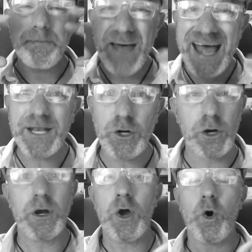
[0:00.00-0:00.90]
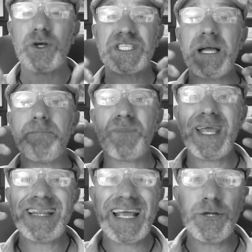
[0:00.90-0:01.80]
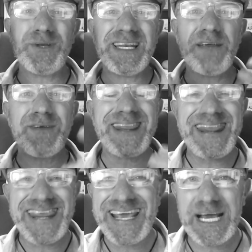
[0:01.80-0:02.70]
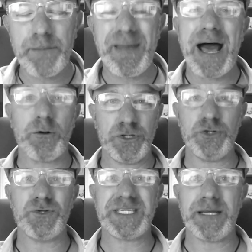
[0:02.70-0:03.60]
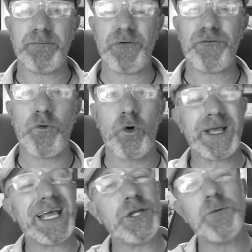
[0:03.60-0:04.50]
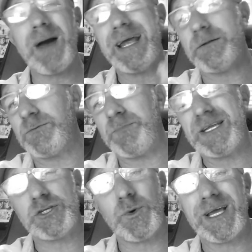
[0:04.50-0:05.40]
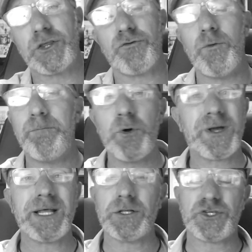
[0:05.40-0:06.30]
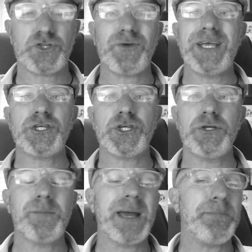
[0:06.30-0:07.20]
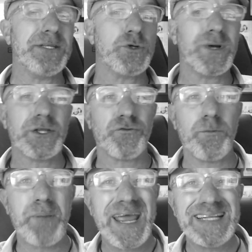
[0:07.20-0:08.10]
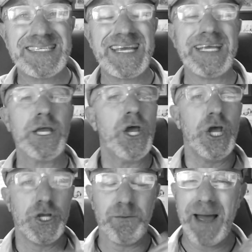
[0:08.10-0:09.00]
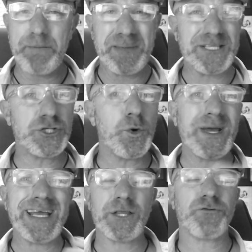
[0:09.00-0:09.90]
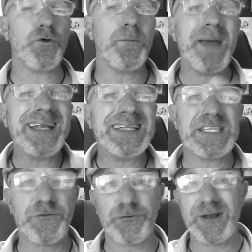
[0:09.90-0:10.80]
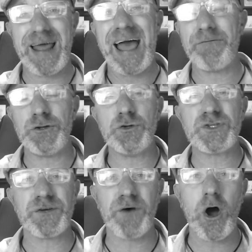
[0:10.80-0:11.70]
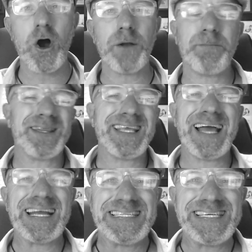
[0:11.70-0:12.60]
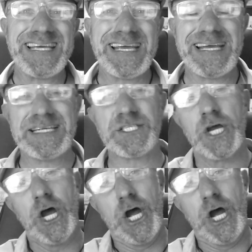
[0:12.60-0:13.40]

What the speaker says: better or something that you didn't even think about using before. Again, you might be doing it through book illustration. You might be doing it through painting. You might be doing it through many different avenues of art. But the idea is